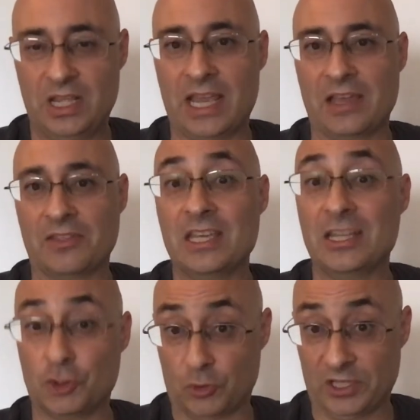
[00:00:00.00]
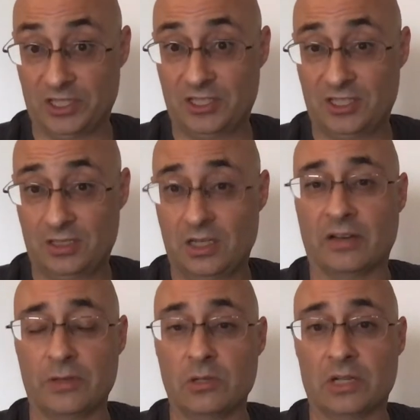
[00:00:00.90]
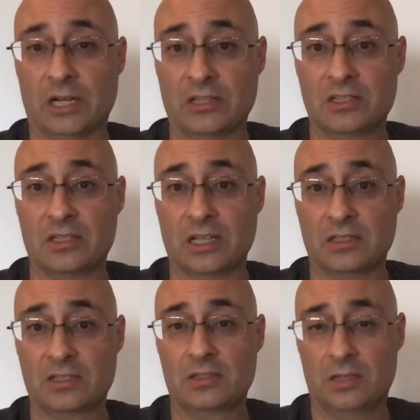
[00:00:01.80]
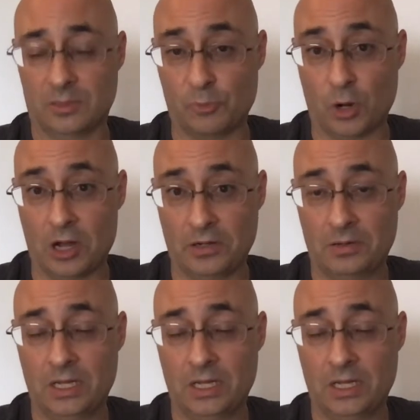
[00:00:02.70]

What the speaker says: and the interests of the United States abroad.